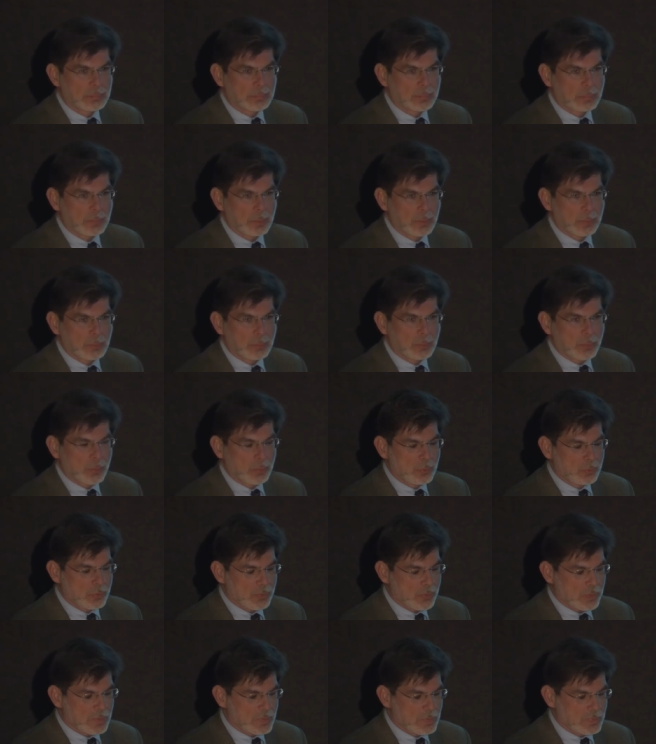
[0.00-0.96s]

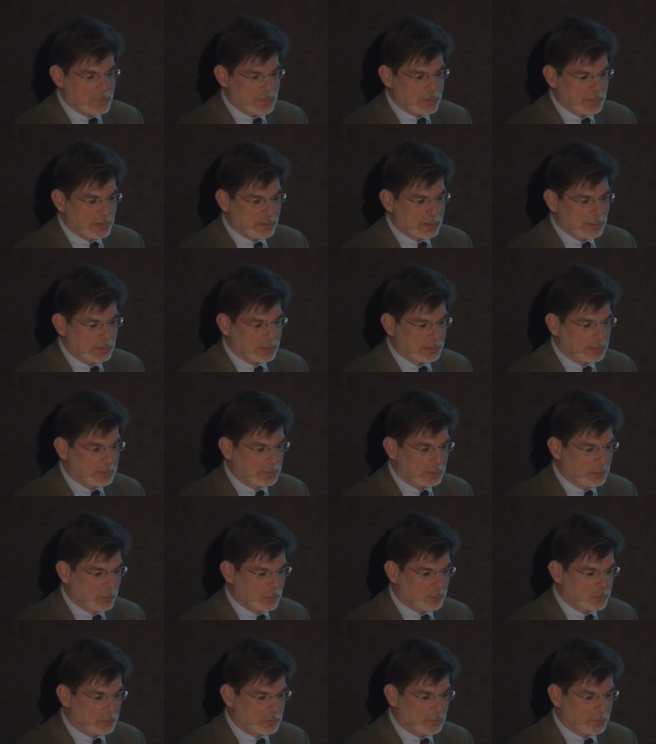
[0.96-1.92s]
proposed the three
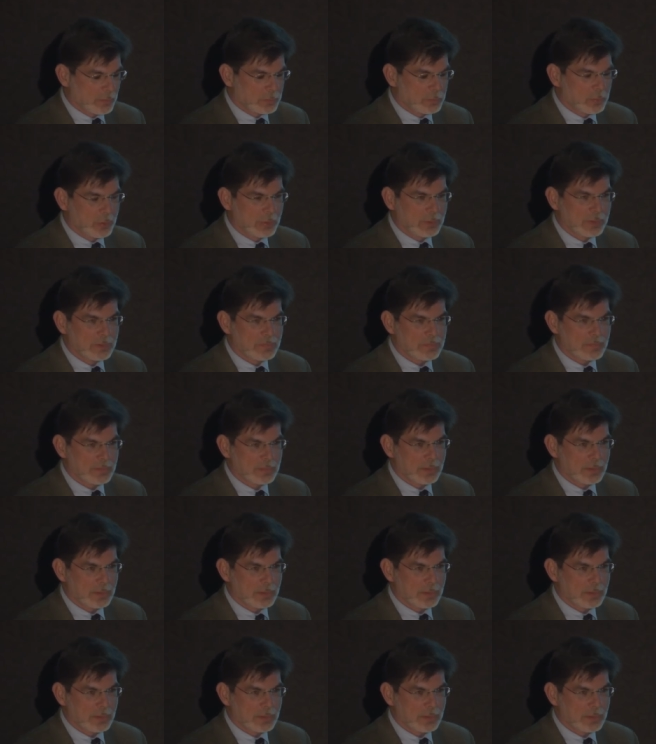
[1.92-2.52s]
laws of robotics